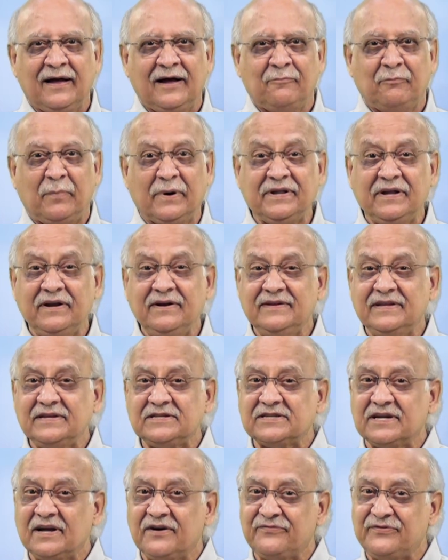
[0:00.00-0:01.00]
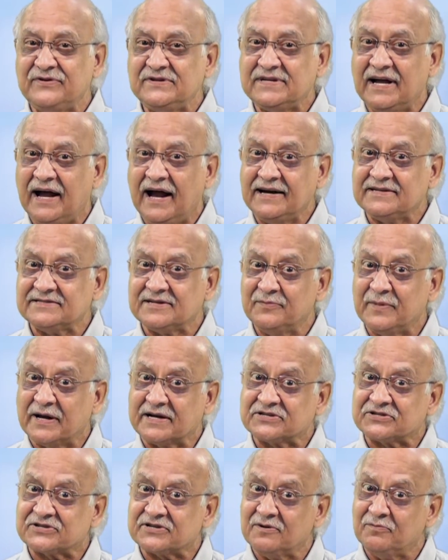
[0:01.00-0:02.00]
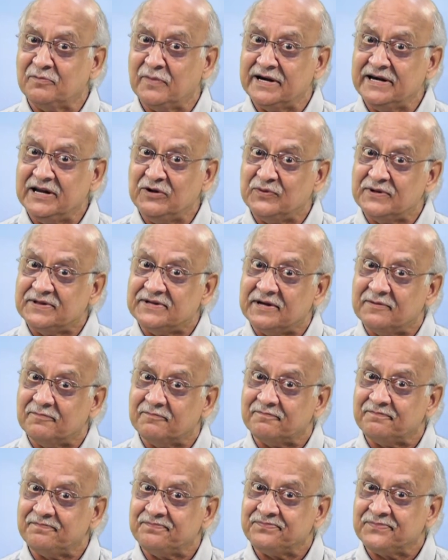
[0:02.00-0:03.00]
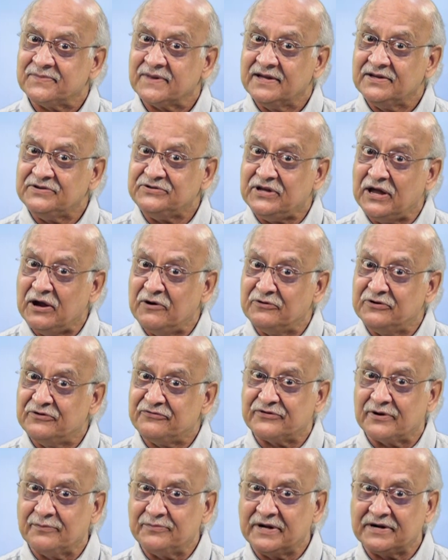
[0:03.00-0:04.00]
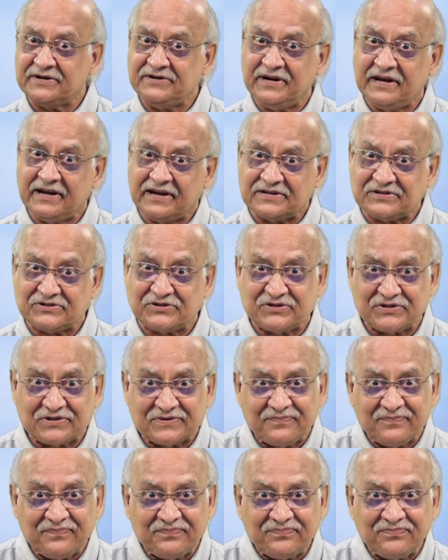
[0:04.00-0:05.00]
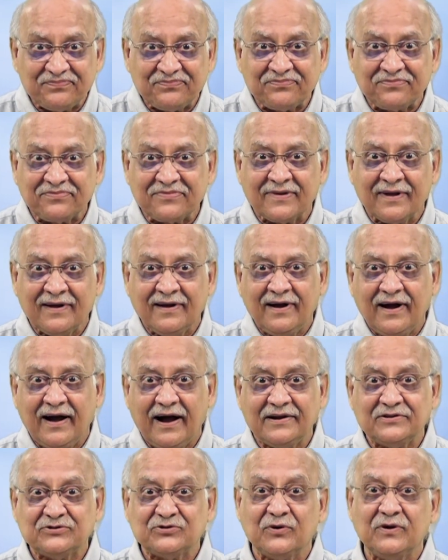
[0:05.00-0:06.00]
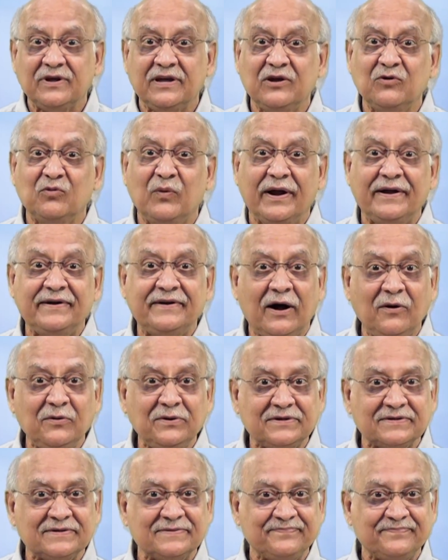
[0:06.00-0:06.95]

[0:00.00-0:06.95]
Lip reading: But then this Hafiz had some extra money with him, saved from the tickets. And so he went out